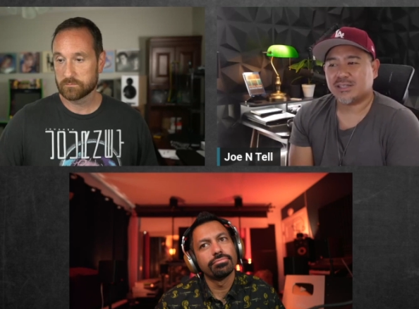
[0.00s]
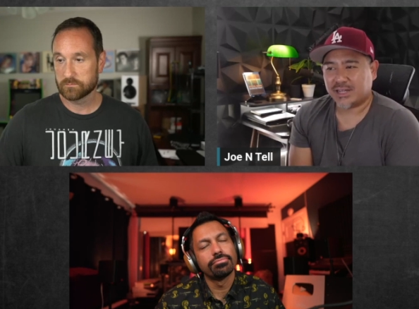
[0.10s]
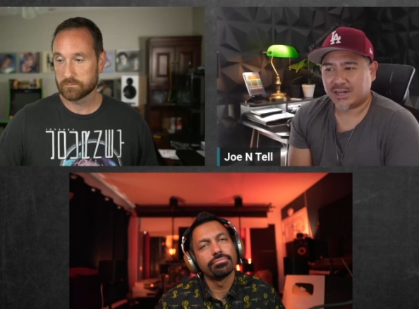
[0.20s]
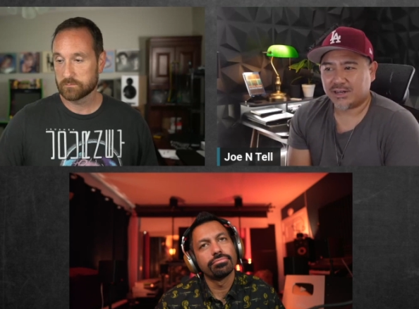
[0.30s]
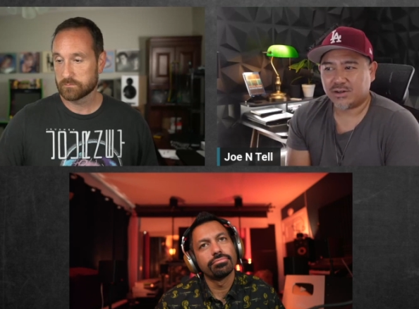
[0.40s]

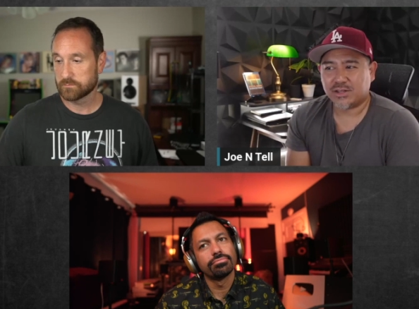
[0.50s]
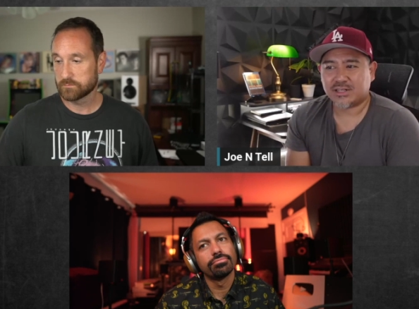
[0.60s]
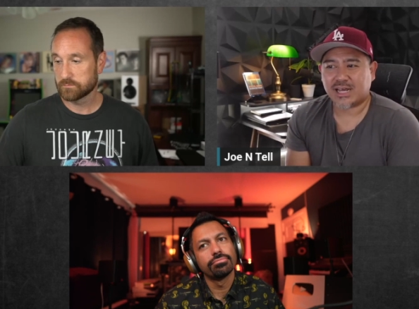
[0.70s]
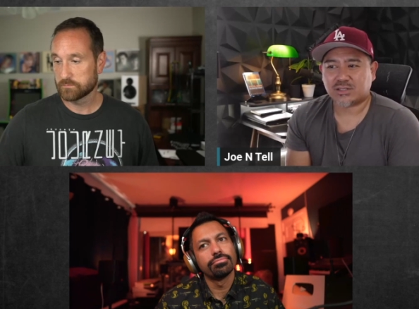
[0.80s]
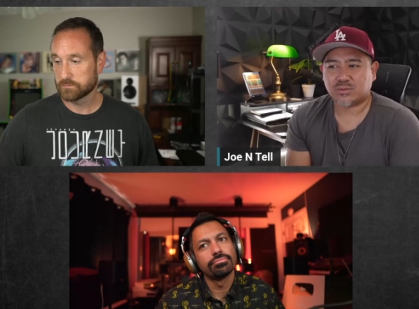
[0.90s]
Speaker 1: then I know
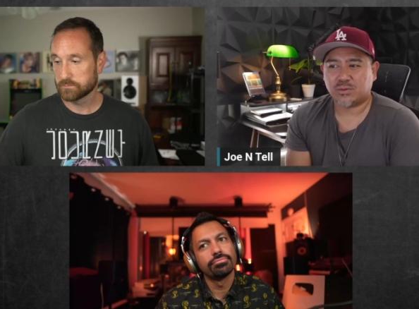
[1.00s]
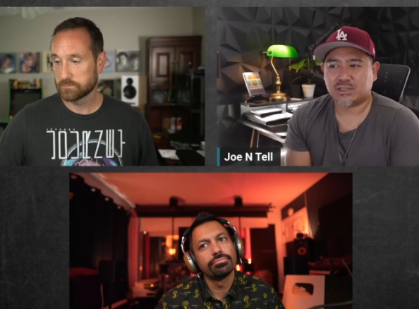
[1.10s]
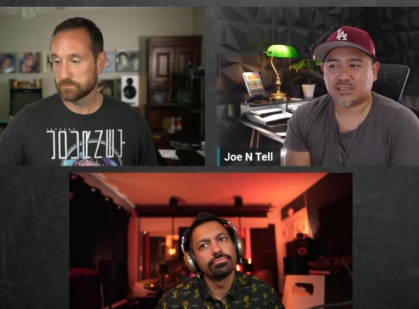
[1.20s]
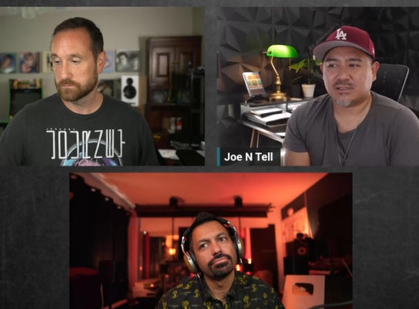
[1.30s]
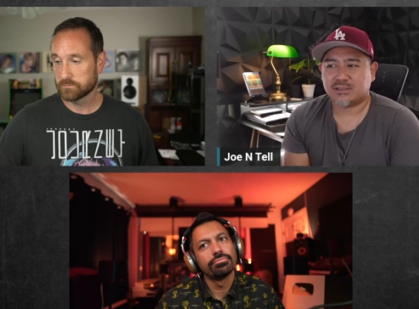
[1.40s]
that that's
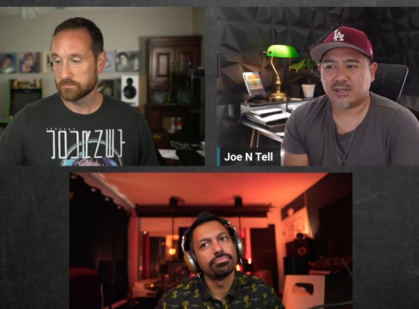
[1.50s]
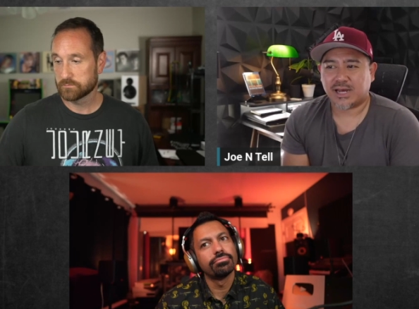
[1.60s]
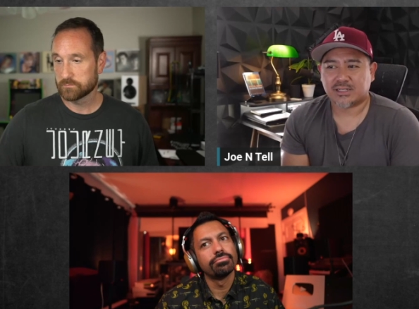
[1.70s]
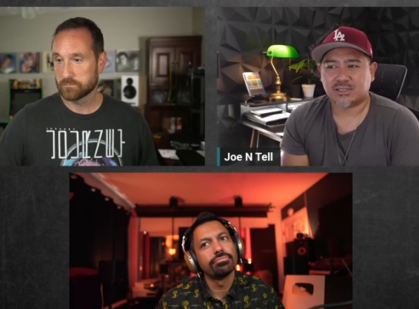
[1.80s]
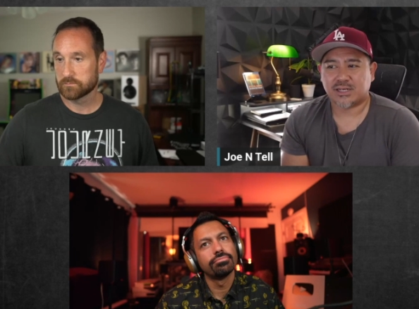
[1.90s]
what's
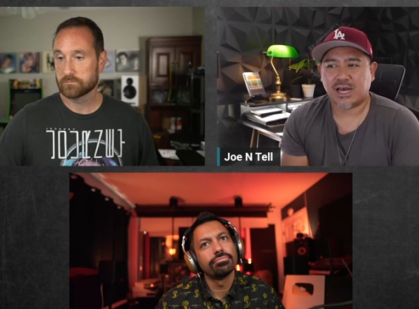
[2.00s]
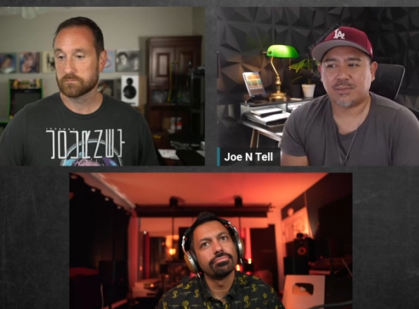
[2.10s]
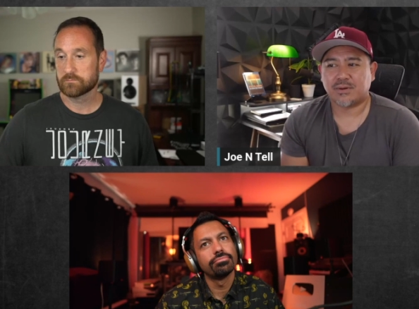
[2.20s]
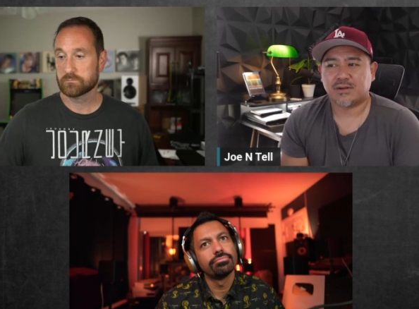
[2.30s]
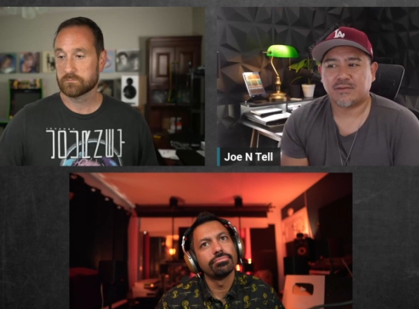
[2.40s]
actually
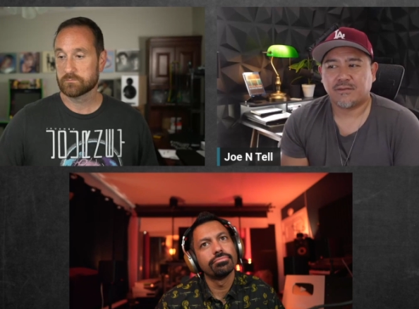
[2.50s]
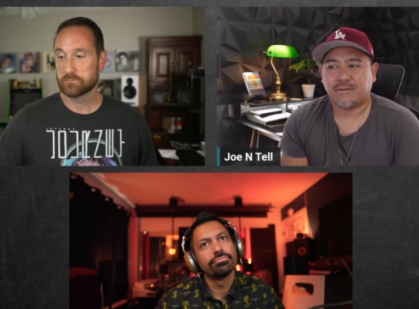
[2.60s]
happening.